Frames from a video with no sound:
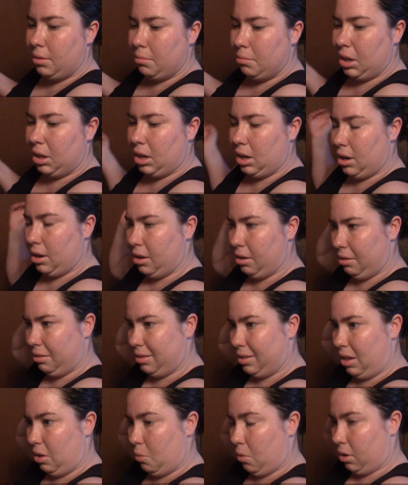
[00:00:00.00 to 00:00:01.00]

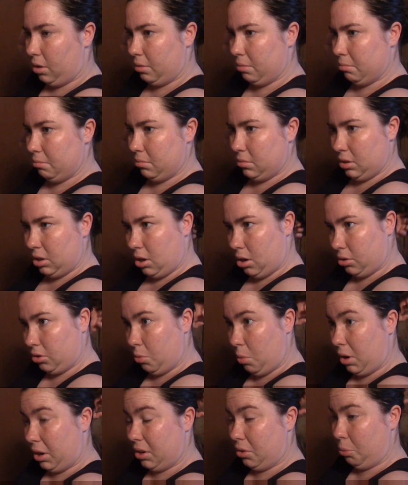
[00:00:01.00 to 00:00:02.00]
because the doctor
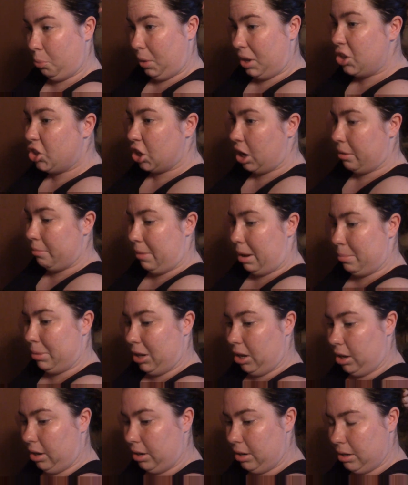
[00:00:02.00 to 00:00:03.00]
wanted to recheck my
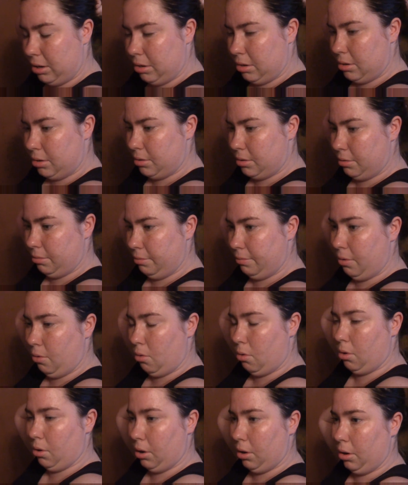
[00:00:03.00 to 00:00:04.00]
blood
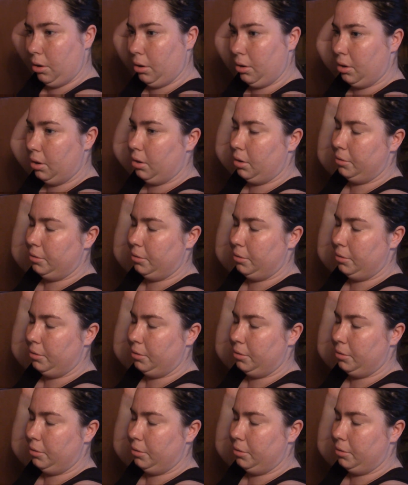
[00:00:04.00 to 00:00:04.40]
for